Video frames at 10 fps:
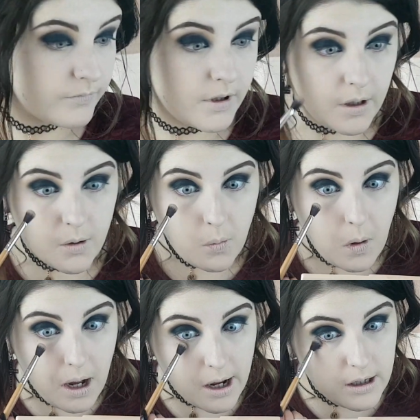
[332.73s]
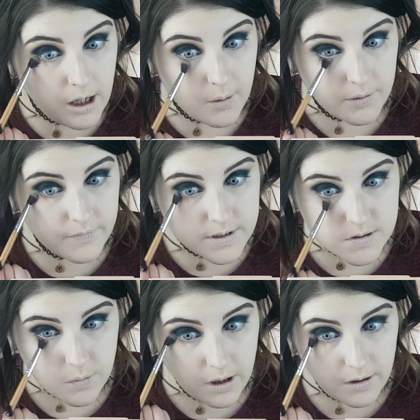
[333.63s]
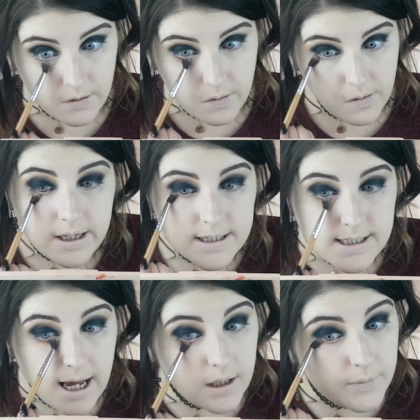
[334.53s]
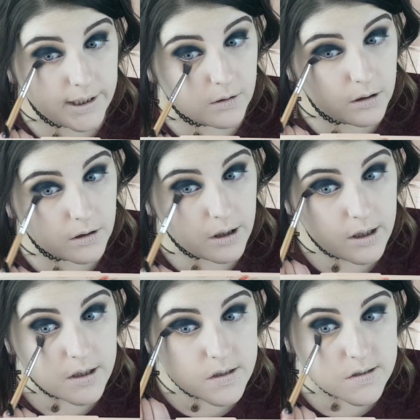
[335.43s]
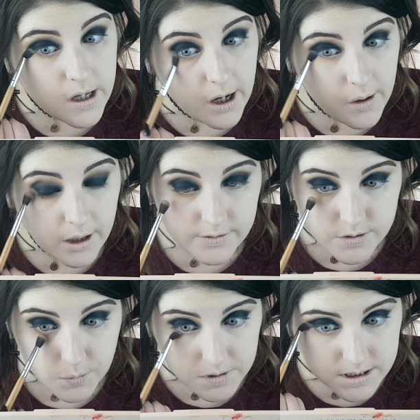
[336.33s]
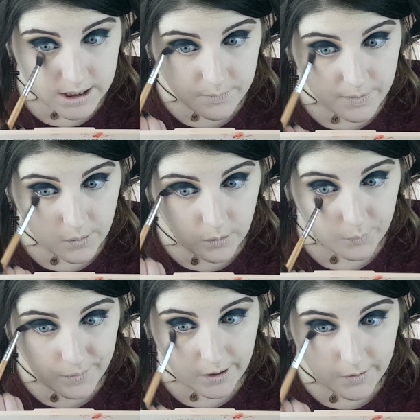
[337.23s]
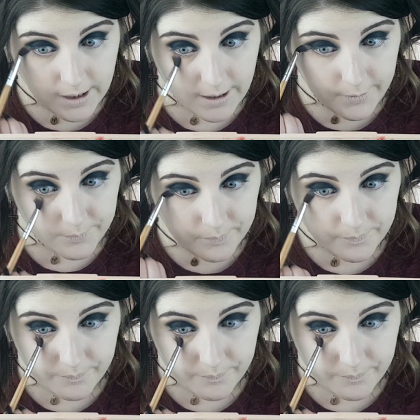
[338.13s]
Going quite low on this one. It is a Halloween look, so I just want to keep it all blown out